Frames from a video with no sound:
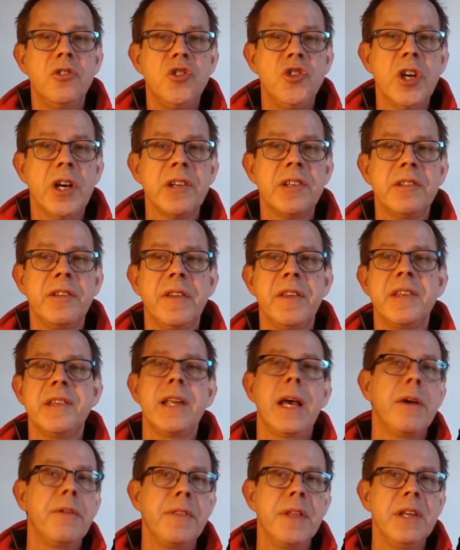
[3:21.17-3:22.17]
just to the
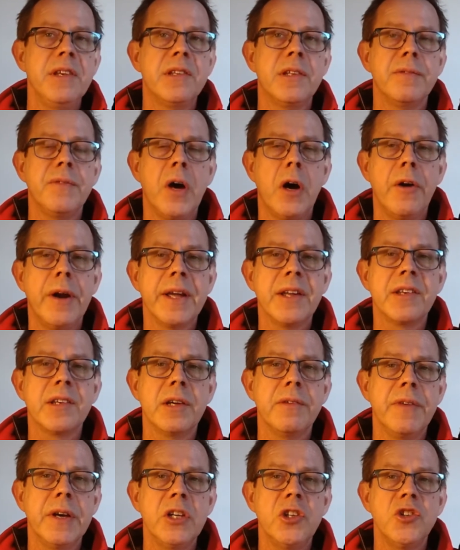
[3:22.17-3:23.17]
southeast of our
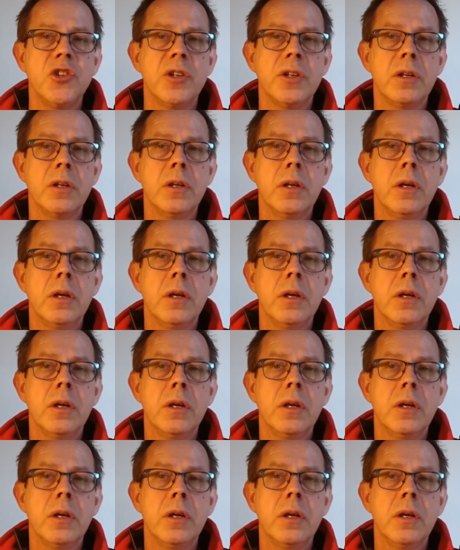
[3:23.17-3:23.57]
excavation,